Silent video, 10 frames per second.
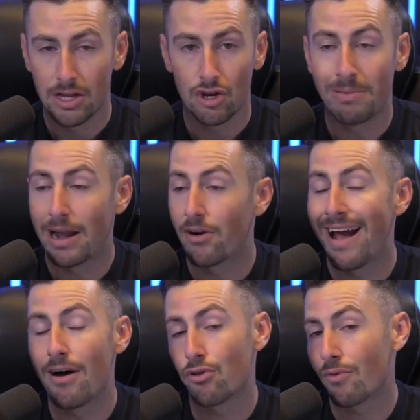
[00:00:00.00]
No matter
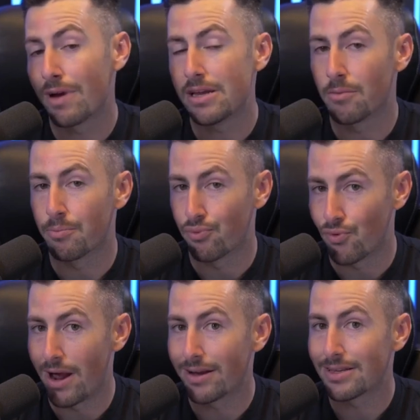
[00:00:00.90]
how great your
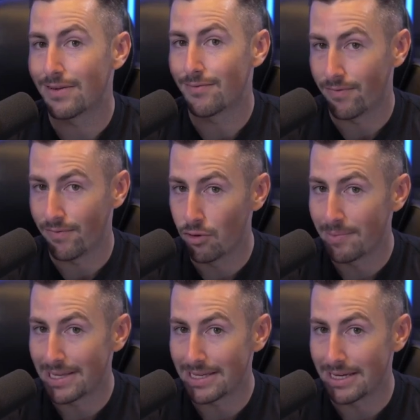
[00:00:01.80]
product and
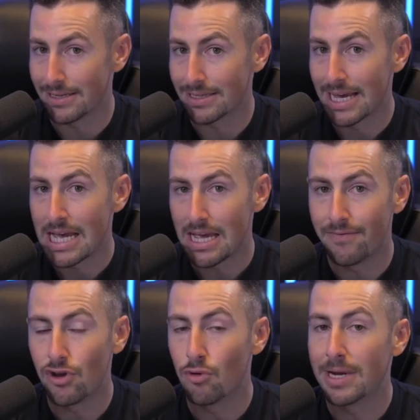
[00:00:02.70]
fulfillment is,
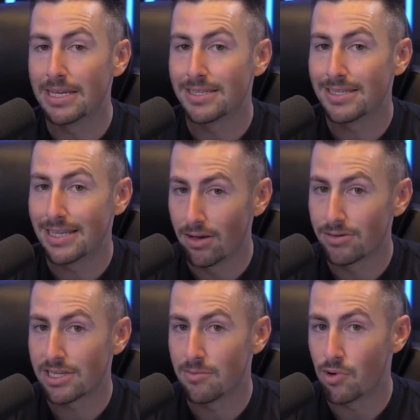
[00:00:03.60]
if nobody
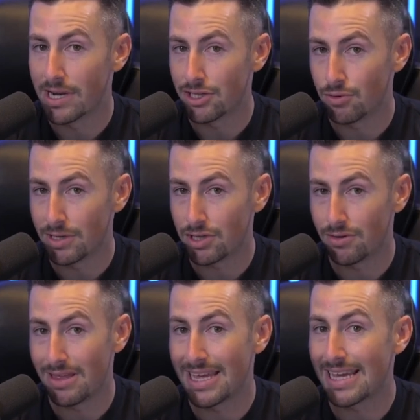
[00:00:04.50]
sells someone into it so
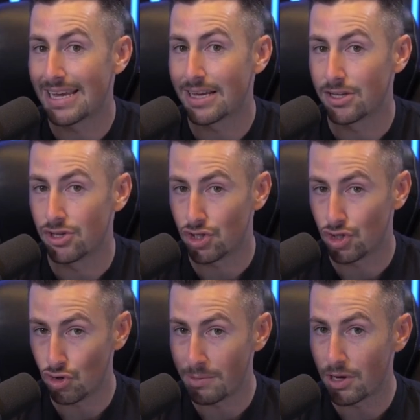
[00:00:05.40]
that they can
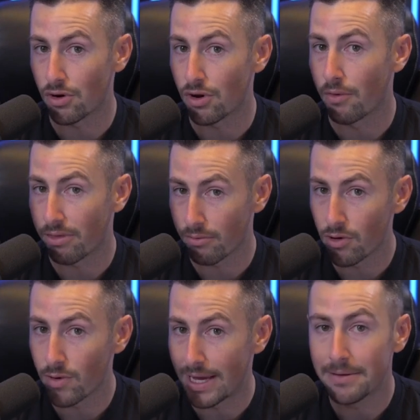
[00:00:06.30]
consume it or go
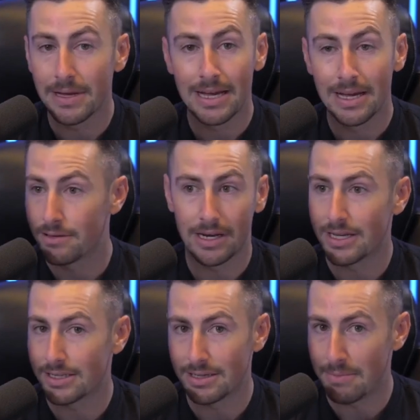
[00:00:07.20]
through it, then it
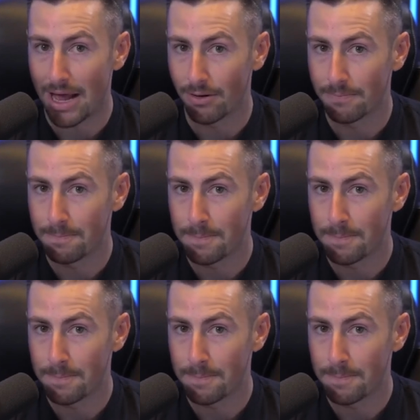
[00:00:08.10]
doesn't matter.